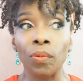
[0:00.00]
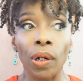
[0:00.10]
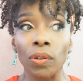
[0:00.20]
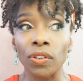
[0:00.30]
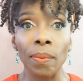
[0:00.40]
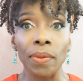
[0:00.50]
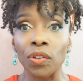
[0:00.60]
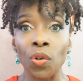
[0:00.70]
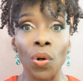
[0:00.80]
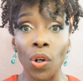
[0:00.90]
well, something
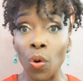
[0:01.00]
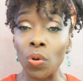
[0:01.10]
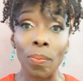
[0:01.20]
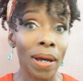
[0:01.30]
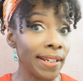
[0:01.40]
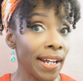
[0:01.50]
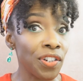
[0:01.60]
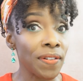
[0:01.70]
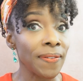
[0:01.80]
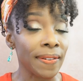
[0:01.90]
is going on with my
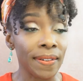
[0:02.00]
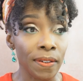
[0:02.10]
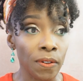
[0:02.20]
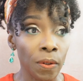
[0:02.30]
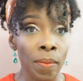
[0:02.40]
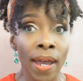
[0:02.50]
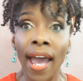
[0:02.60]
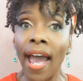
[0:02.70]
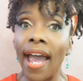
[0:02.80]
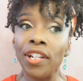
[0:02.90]
digestive system,
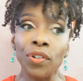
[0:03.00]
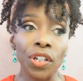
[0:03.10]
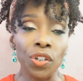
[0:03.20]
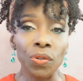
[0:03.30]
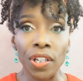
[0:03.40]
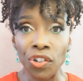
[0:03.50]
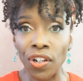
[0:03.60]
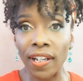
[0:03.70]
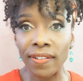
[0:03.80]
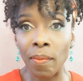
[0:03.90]
and you can do these
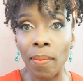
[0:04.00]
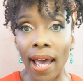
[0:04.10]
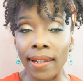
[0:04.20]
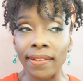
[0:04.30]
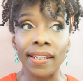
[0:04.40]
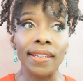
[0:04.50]
checks and balance.